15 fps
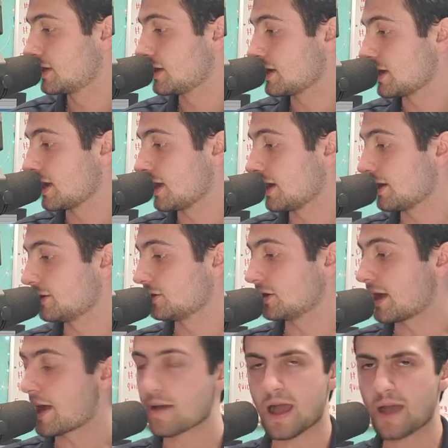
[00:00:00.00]
And
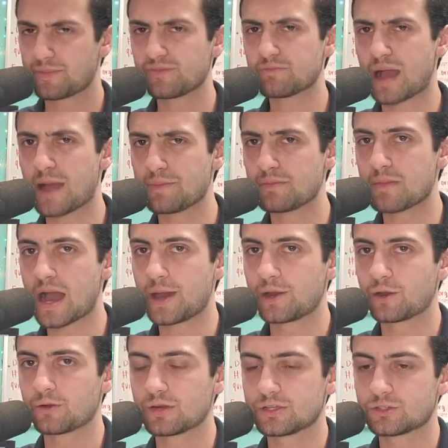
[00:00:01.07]
I've been
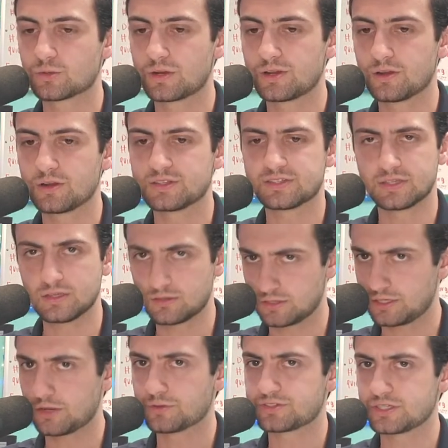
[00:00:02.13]
monitoring Twitter, seeing
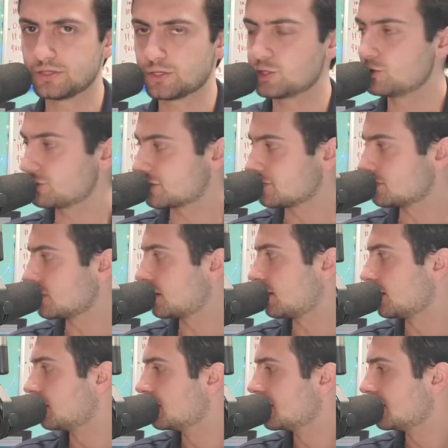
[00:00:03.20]
the new
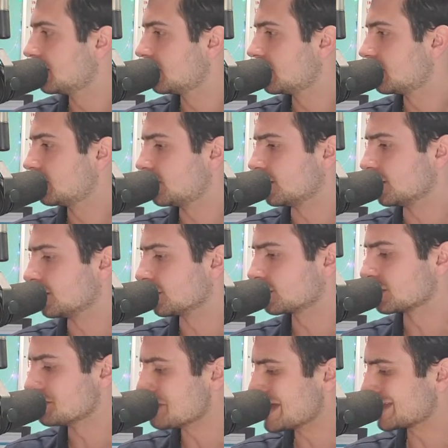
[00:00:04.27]

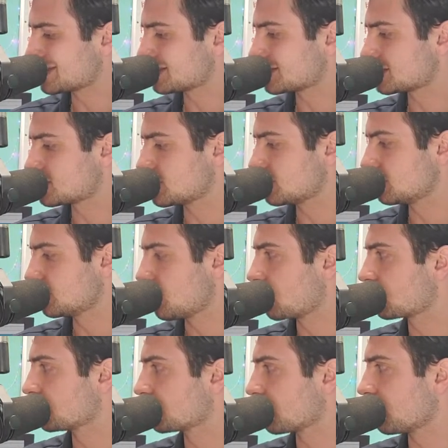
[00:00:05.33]
commits to the
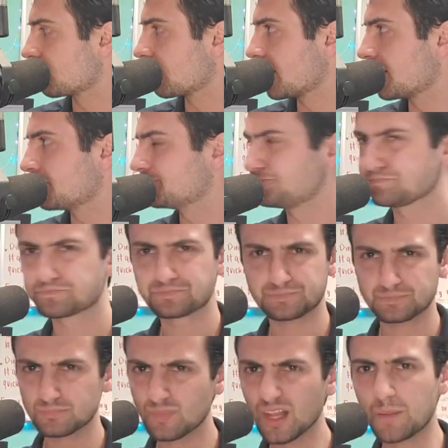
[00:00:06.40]
Oakland program.
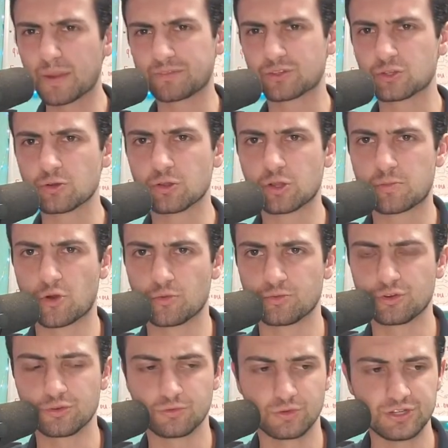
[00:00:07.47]
I'm gonna have to do a little
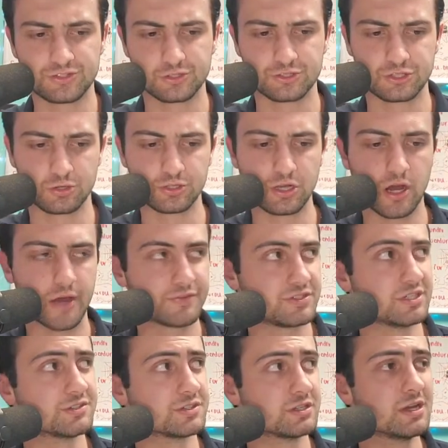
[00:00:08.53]
more research during the
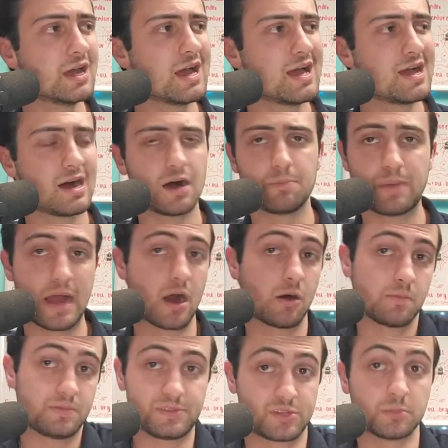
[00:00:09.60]
offseason
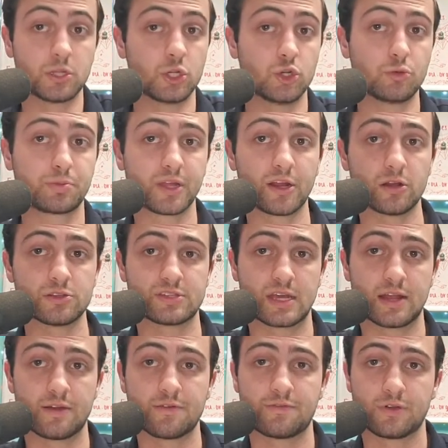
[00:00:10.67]
about some of the new players that
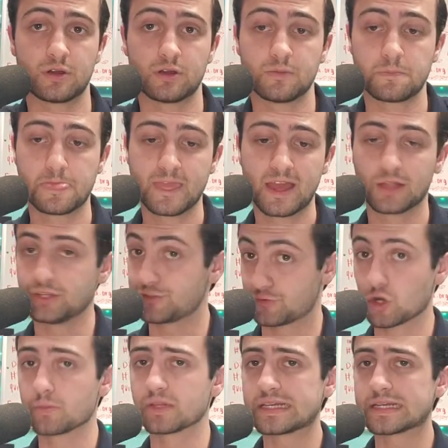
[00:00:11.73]
have at least
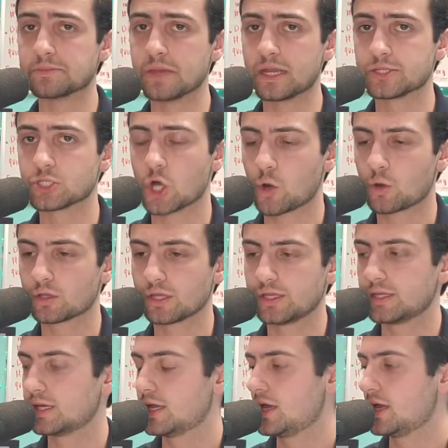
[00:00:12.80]
verbally committed to Oakland.
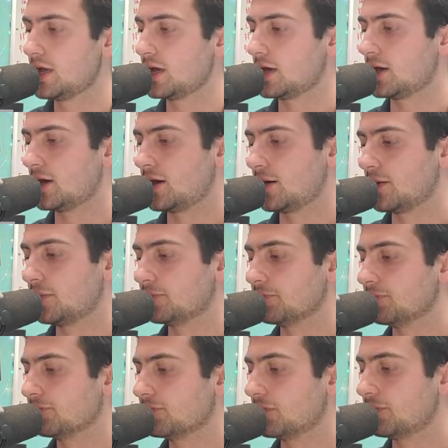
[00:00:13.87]

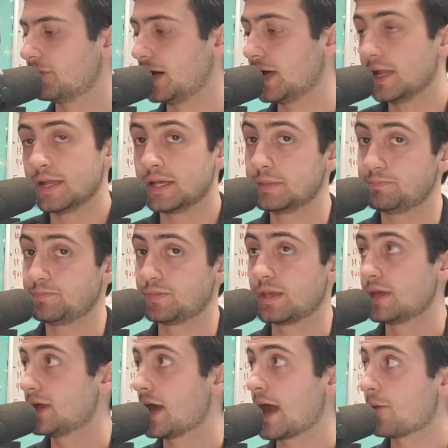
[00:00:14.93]
But
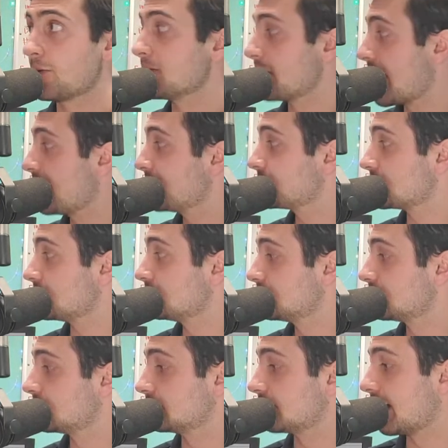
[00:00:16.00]
I would imagine
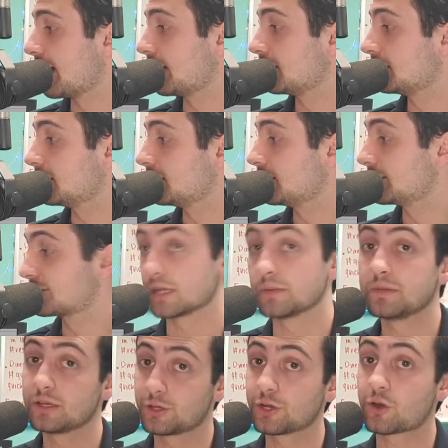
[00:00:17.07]
that it's gonna
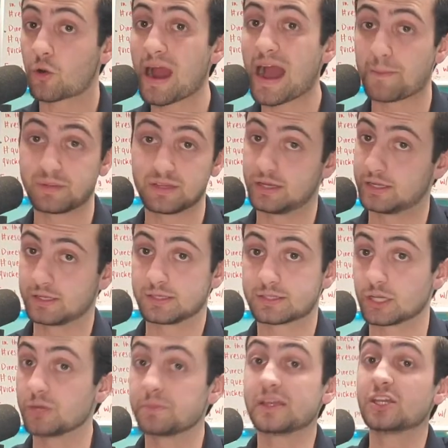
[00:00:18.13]
be a good crop. It's
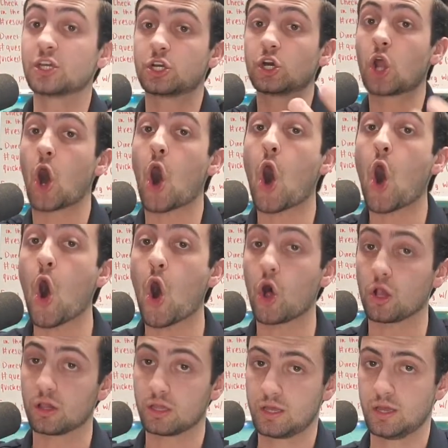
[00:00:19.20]
gonna be a good
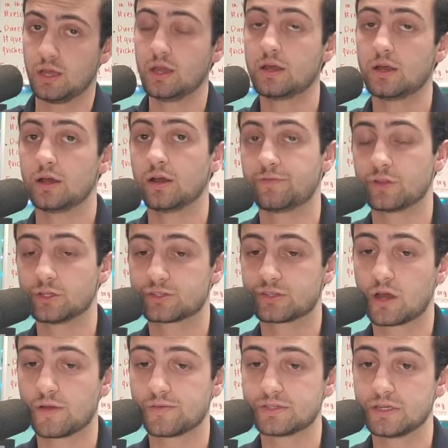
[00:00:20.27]
haul for this
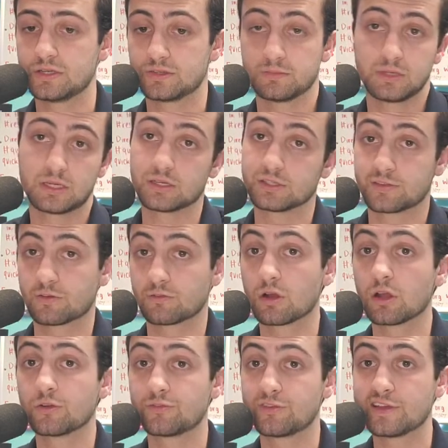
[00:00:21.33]
offseason because of the
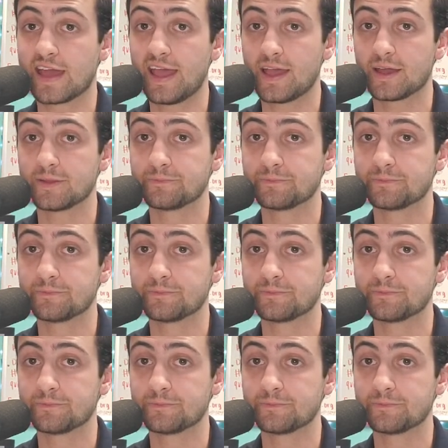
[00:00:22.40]
run we had,